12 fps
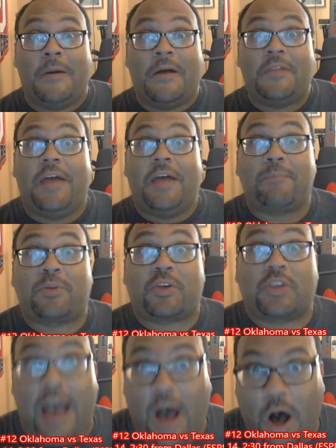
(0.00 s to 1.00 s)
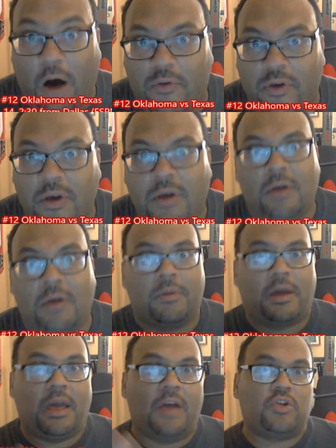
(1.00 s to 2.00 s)
themselves.
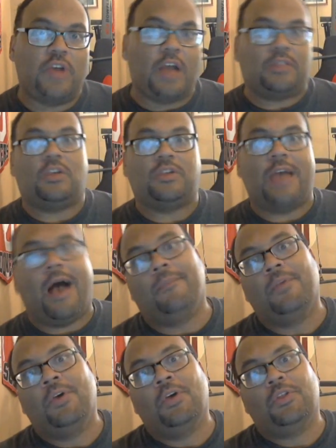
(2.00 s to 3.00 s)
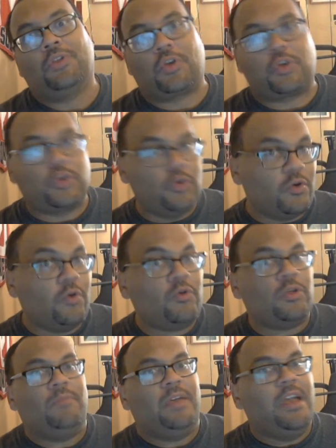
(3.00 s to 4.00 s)
Because check this out. The
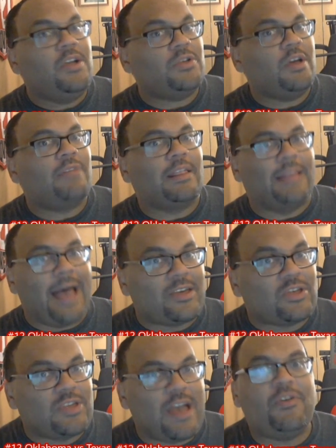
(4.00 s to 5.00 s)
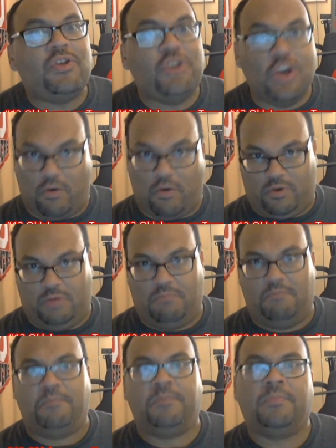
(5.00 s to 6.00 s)
Sooners, each of the last 7 years,
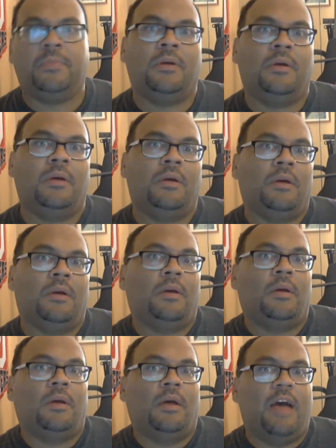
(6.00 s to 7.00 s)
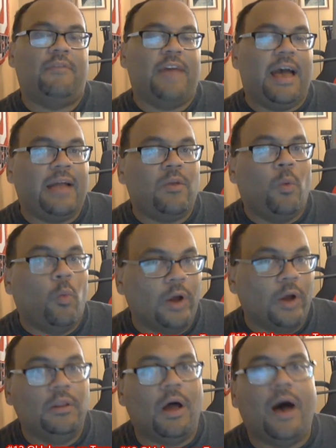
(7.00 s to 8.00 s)
have had
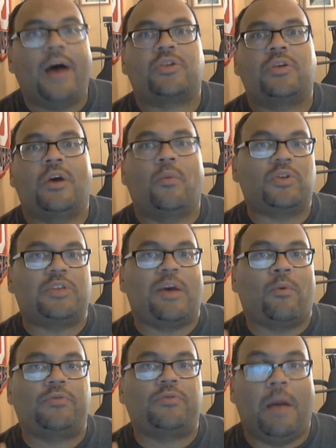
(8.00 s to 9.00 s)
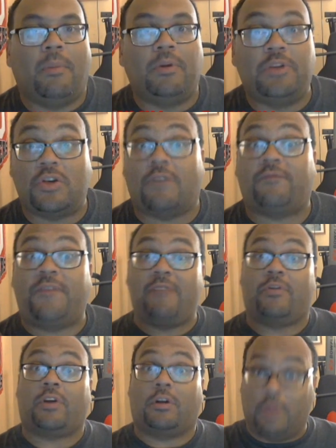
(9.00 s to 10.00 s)
one loss in which they were a double-digit
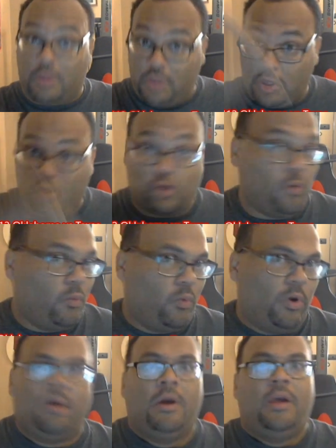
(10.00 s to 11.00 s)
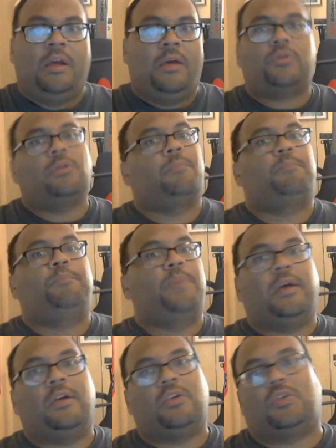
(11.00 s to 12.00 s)
favorite, including this year where it was the
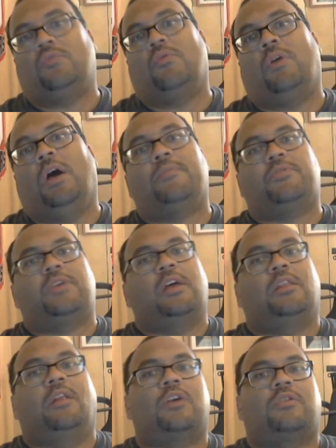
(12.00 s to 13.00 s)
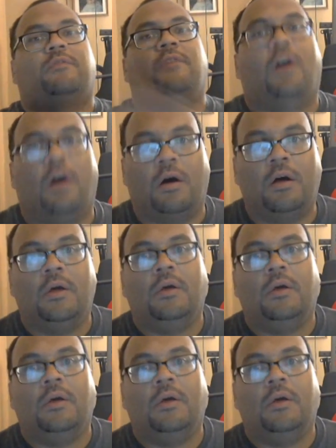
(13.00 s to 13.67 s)
biggest Sooner upset loss of all